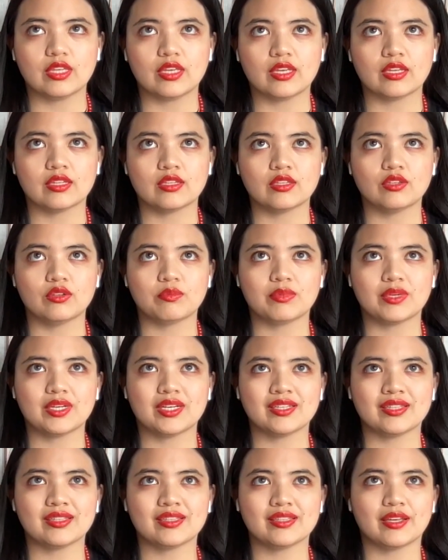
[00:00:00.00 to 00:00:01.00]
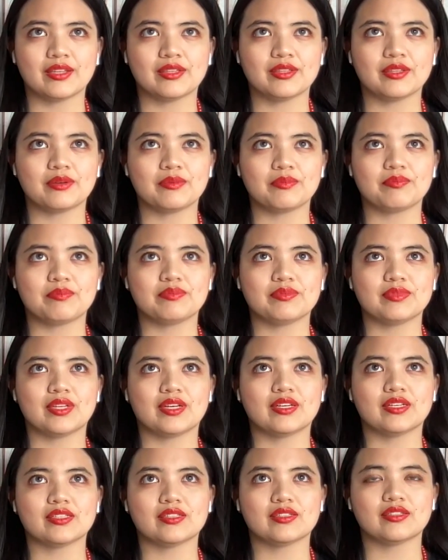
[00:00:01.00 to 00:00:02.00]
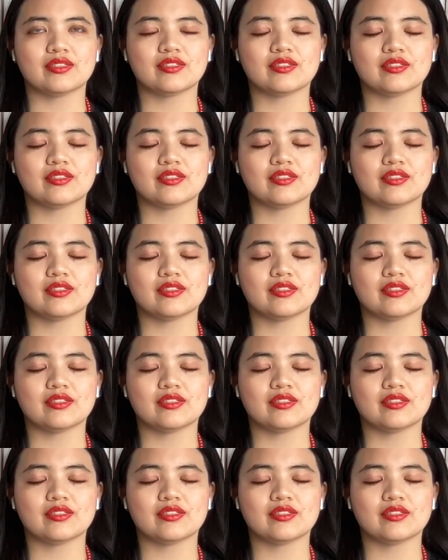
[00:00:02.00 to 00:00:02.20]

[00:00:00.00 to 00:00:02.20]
then you might end up not